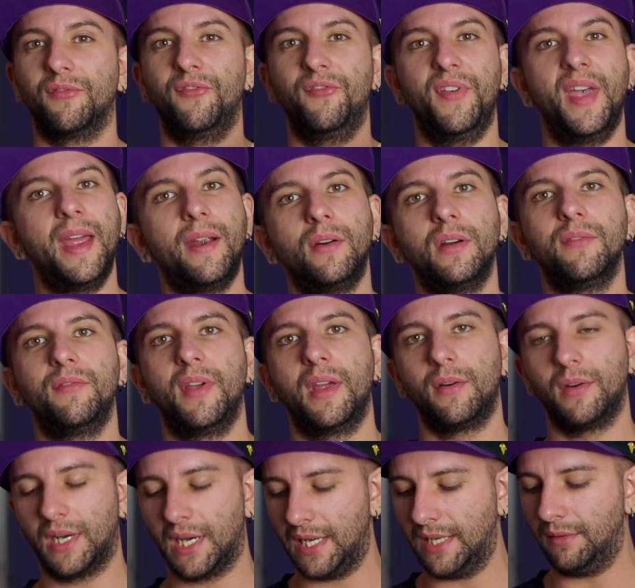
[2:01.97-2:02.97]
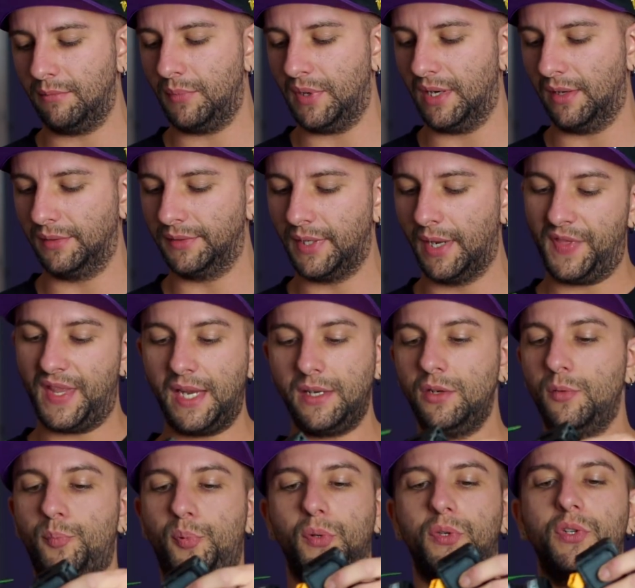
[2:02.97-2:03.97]
a very, very clean build.
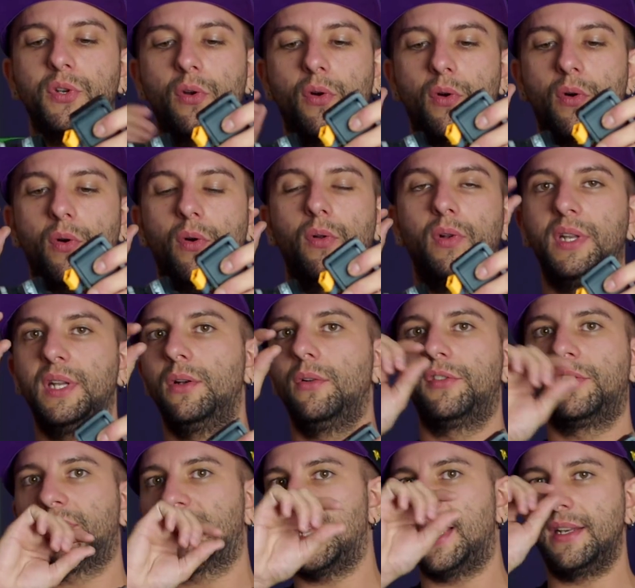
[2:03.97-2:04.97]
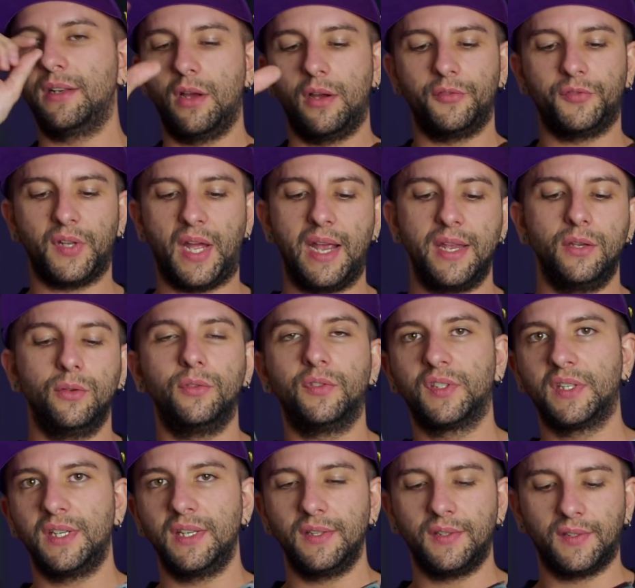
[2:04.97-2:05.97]
Then you put your little standoffs. I
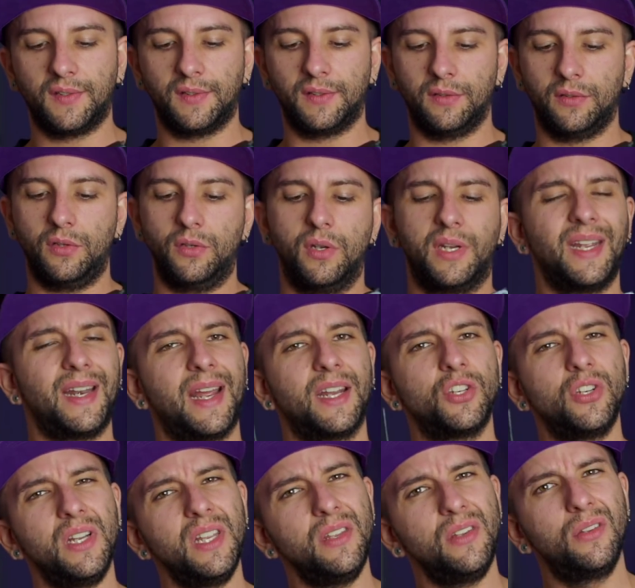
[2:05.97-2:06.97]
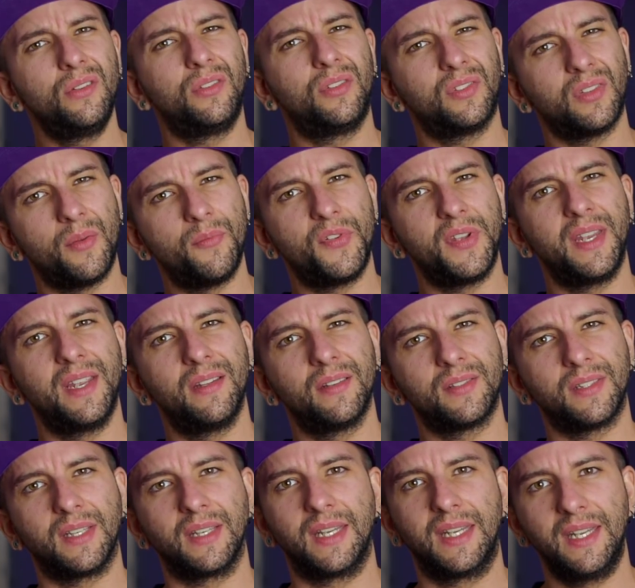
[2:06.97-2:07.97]
use KISS. You can actually use something
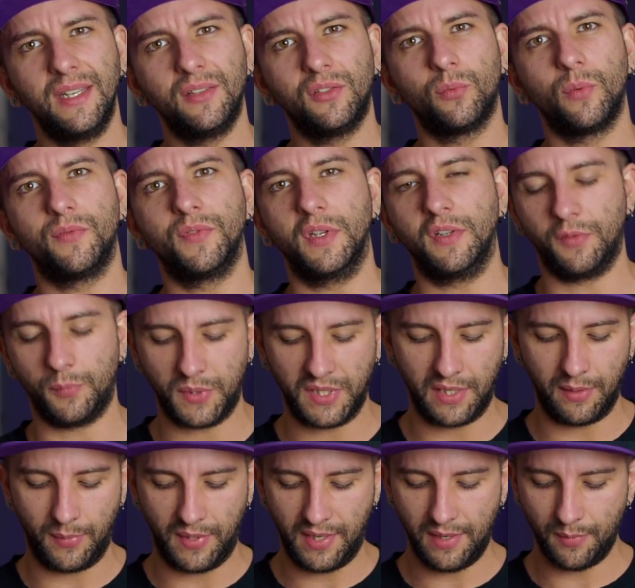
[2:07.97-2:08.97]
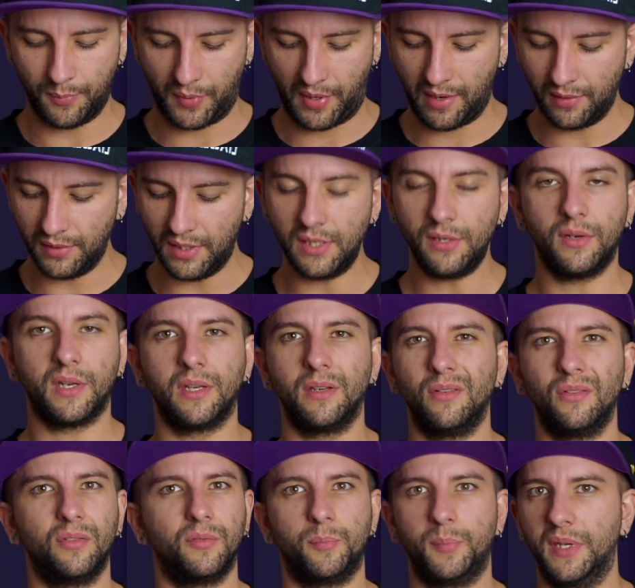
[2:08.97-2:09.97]
else than KISS with this PDB. Apparently you can
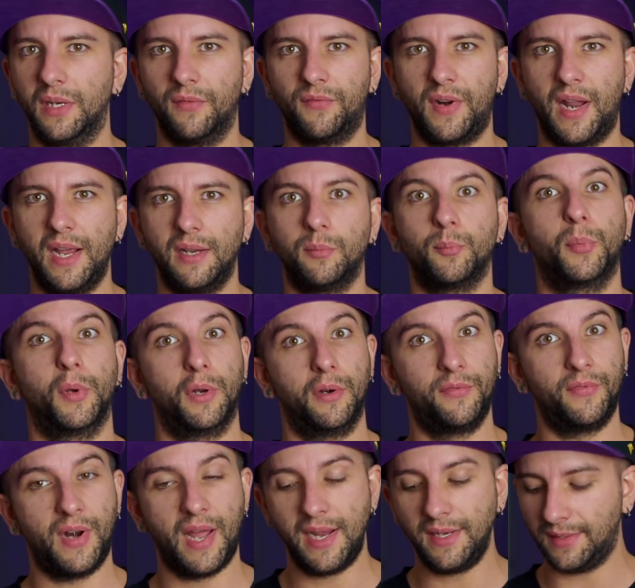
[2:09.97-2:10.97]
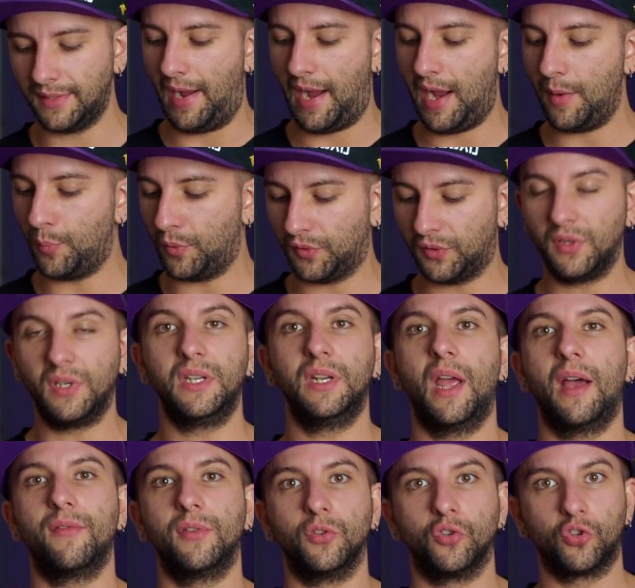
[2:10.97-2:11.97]
use Betaflight. I personally
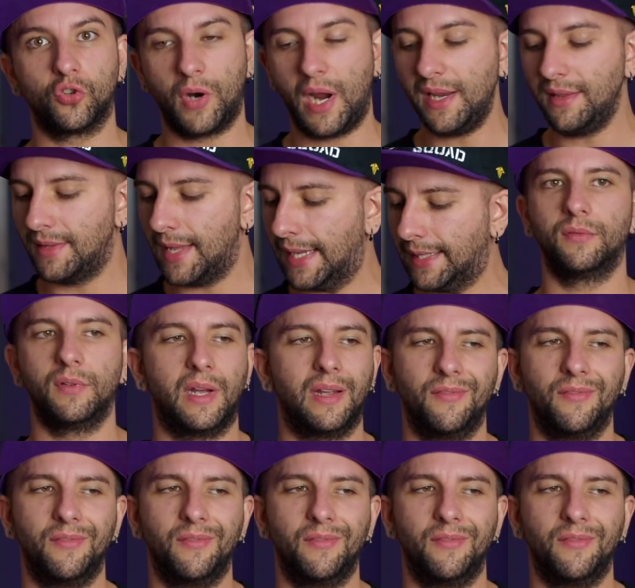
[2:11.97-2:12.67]
haven't tried that.